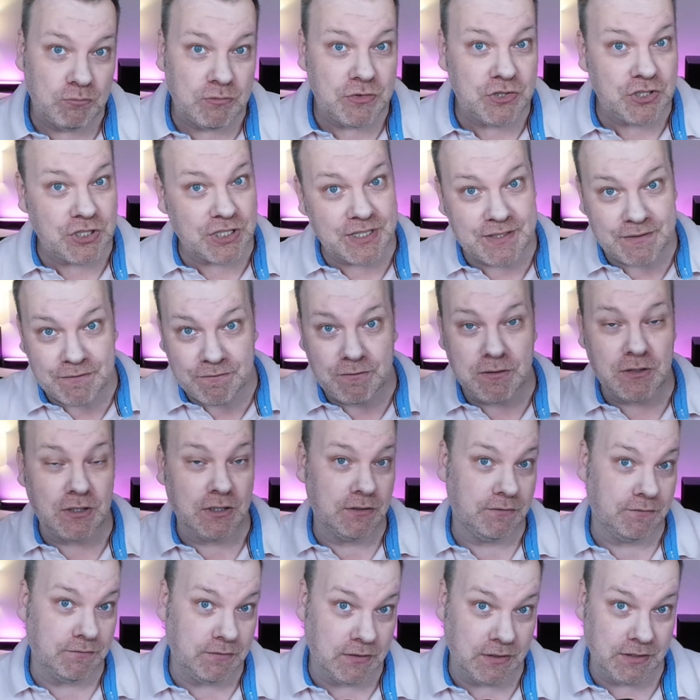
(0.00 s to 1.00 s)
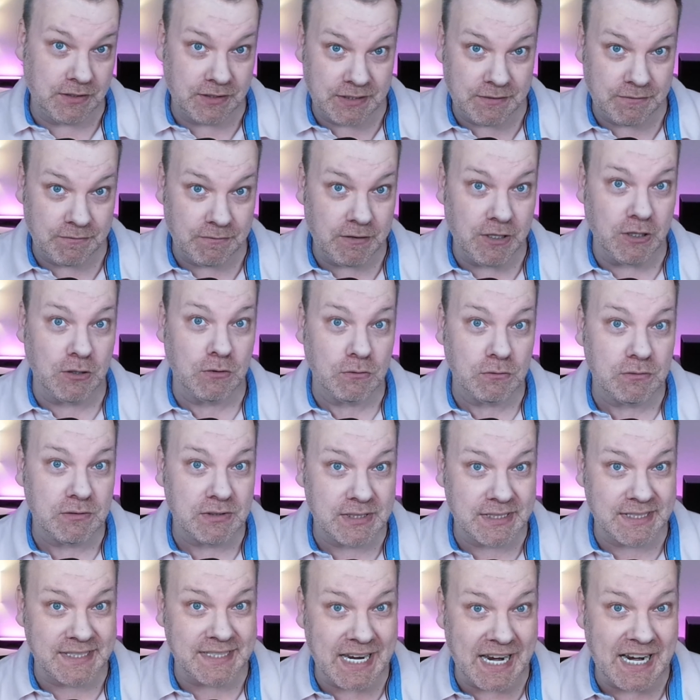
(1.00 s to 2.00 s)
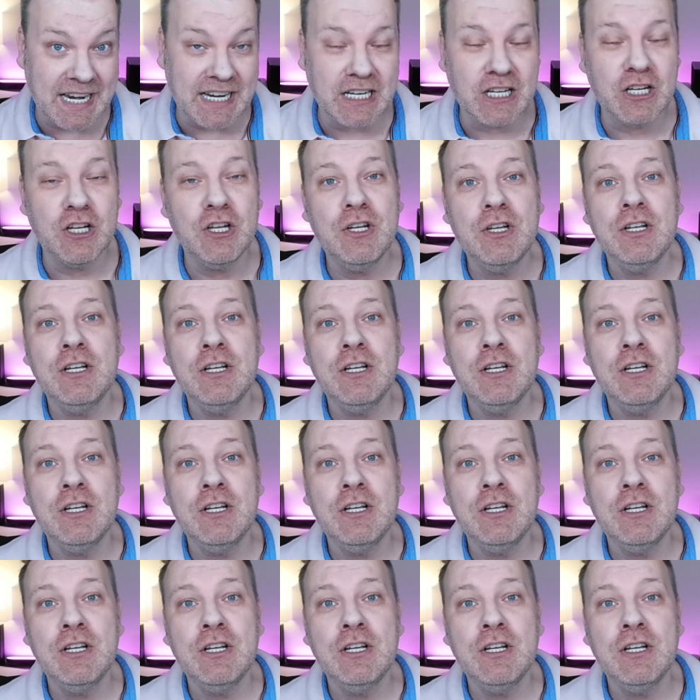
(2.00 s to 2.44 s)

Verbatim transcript: just for, for, you know, sake.